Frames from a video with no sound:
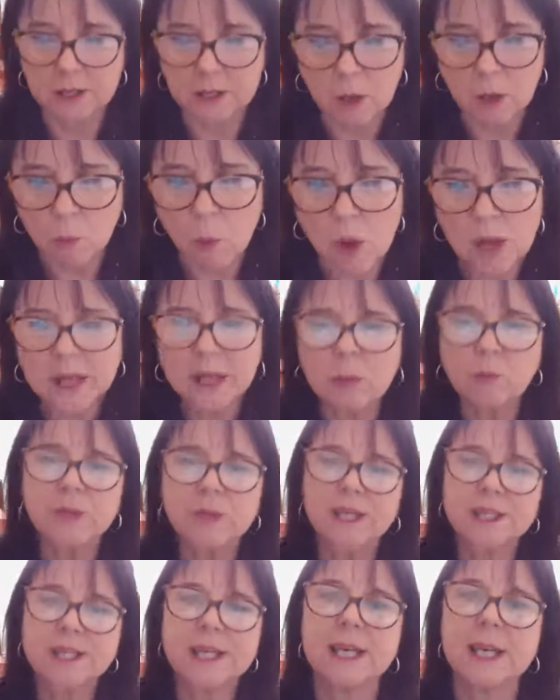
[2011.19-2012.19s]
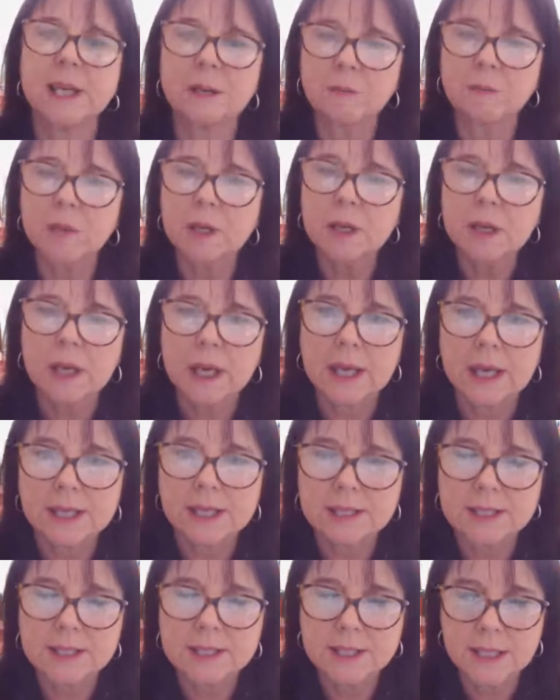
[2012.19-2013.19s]
working with a team
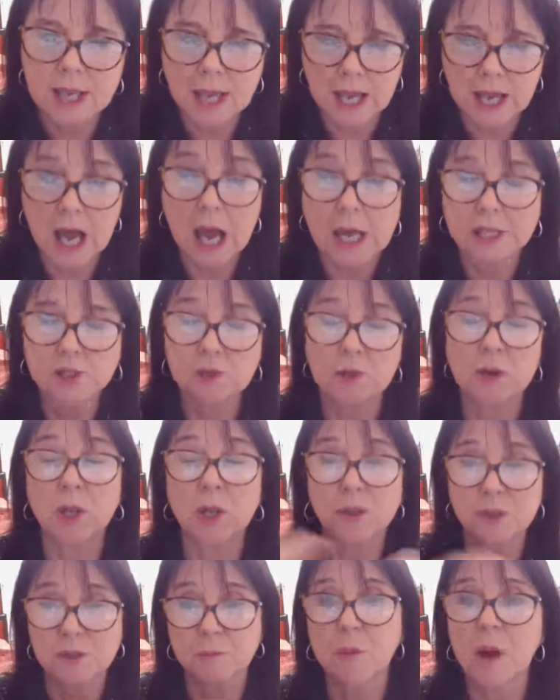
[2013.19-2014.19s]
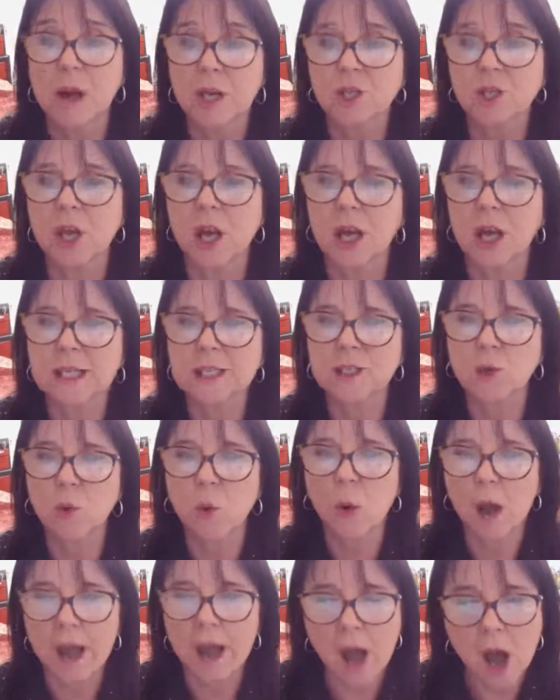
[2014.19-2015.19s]
is under a lot of pressure, is
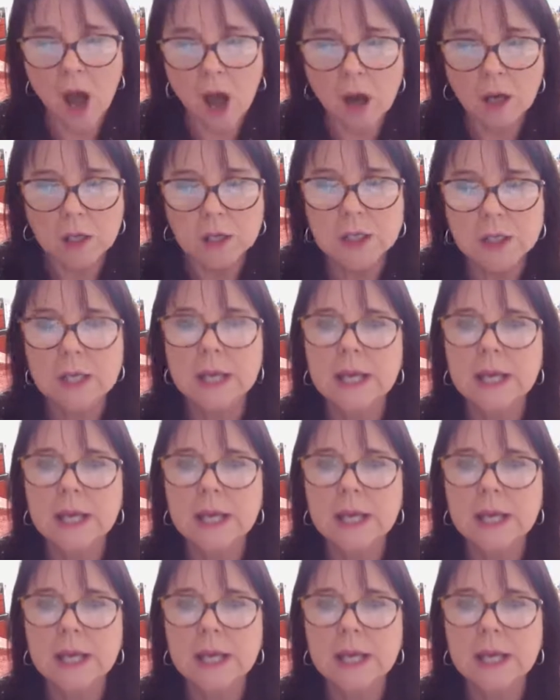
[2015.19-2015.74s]
quite hard.